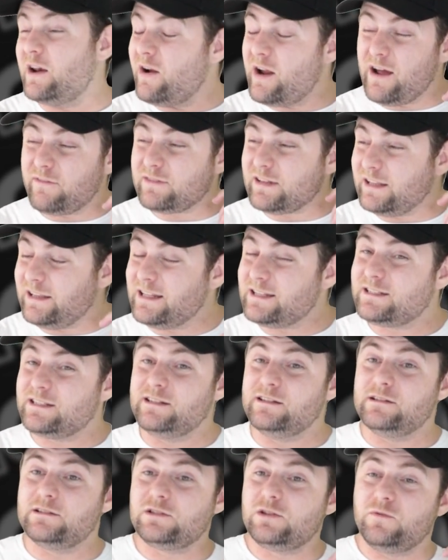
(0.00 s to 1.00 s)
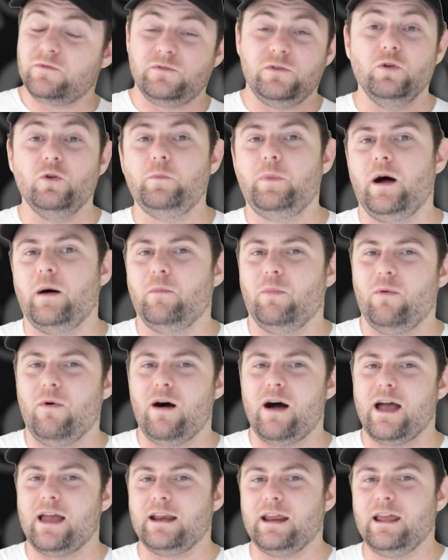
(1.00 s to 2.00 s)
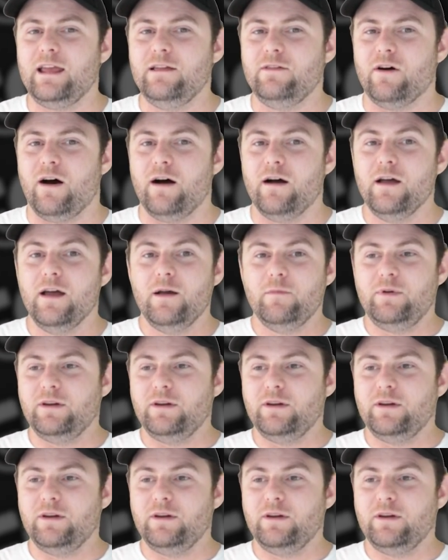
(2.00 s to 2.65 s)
You don't have to listen to fuel pump whine either